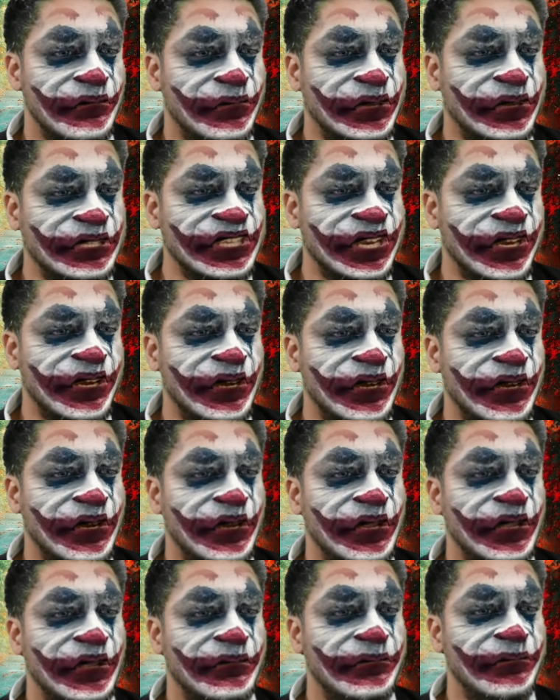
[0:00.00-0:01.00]
But
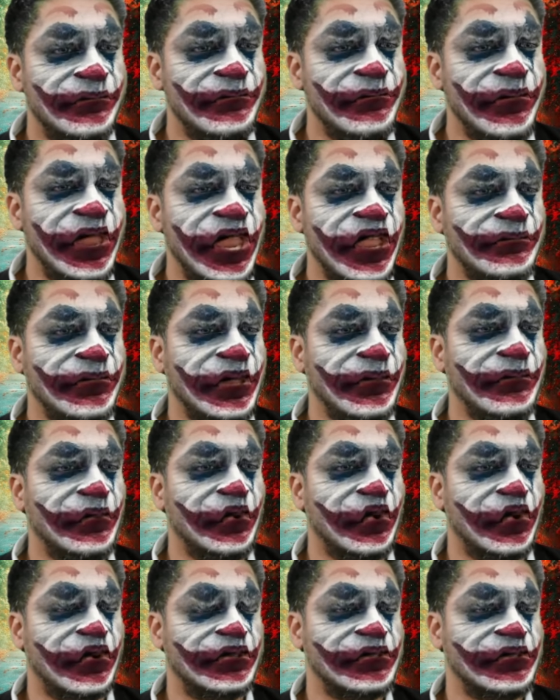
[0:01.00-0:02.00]
there may be
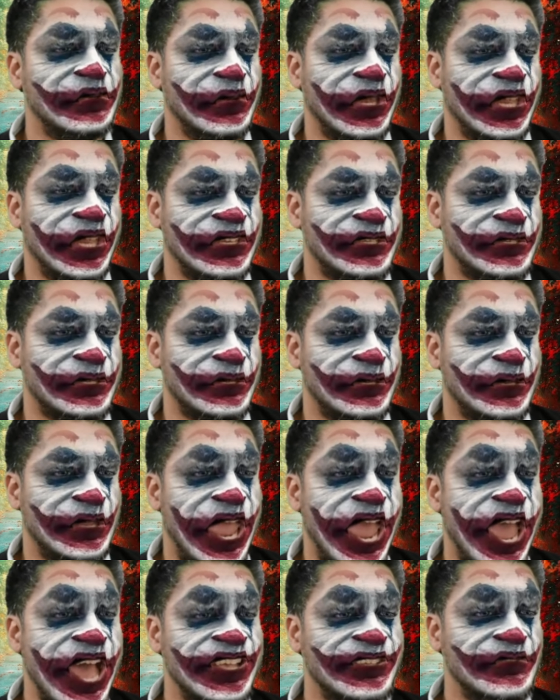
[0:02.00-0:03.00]
more to it,
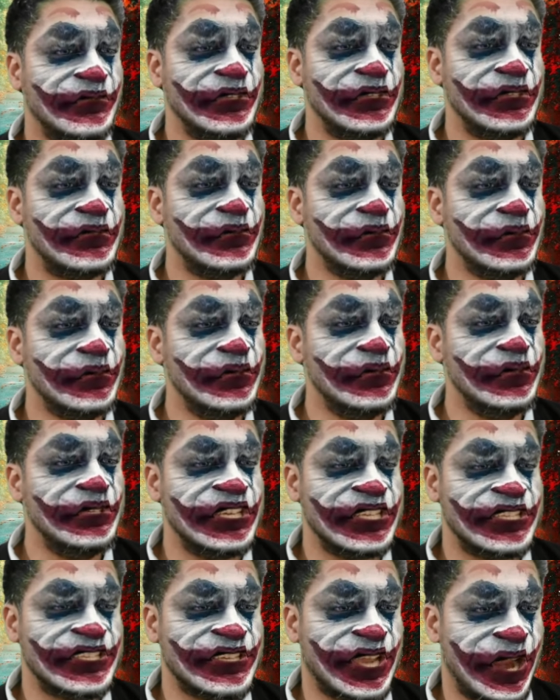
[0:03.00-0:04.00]
as we soon
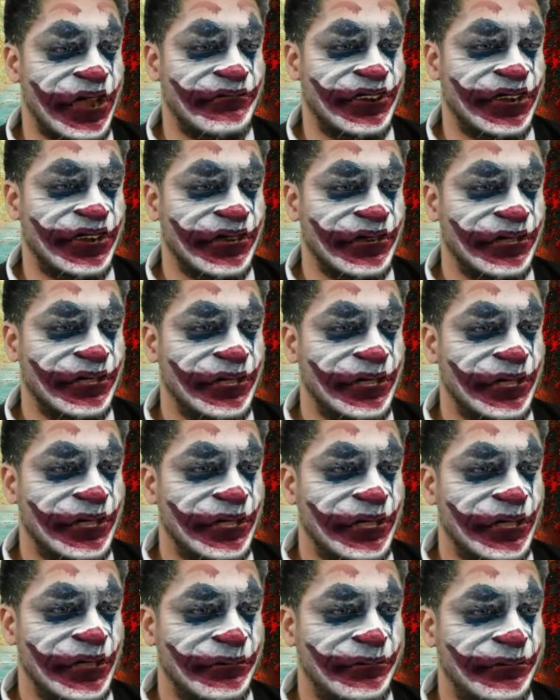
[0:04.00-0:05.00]
discover.
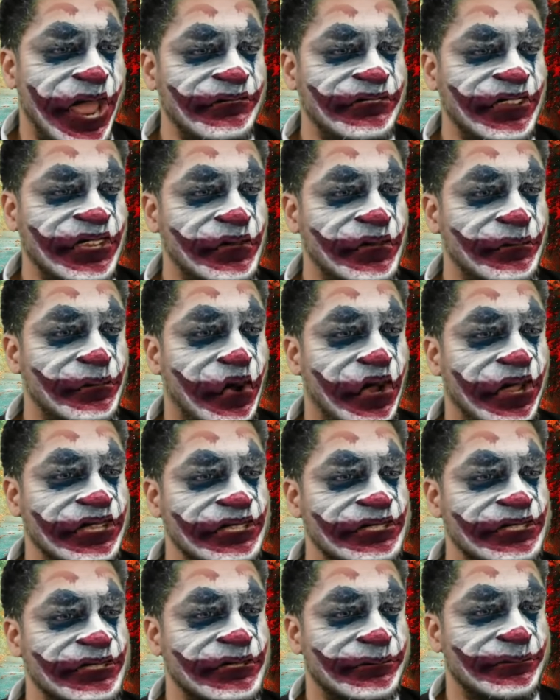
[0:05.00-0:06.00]
Private
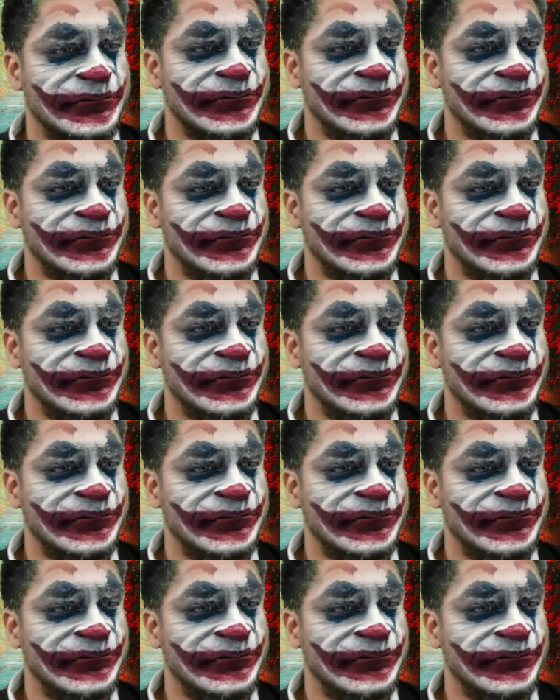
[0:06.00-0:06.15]
Boys